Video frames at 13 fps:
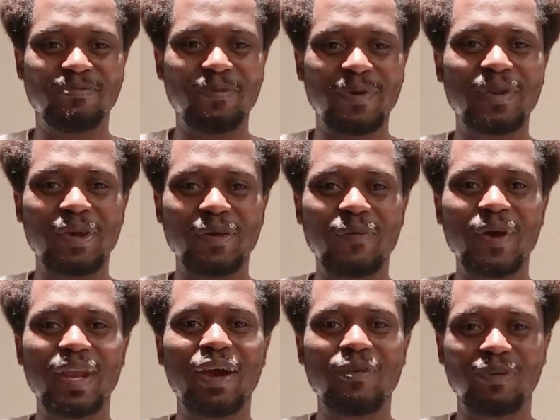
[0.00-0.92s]
morning
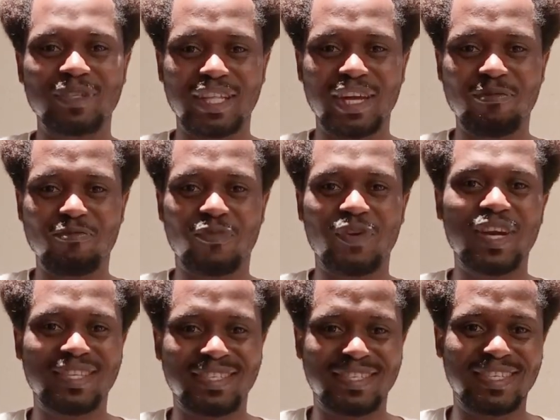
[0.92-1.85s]
when I was like
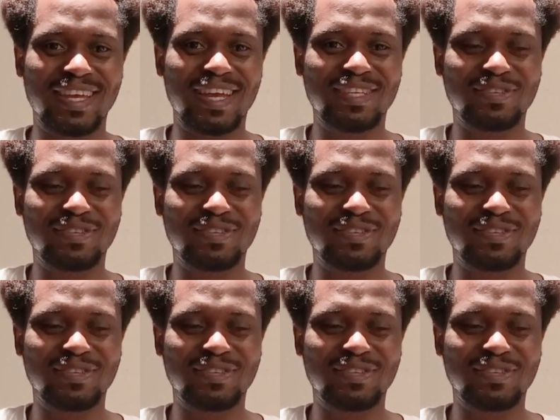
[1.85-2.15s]
practicing.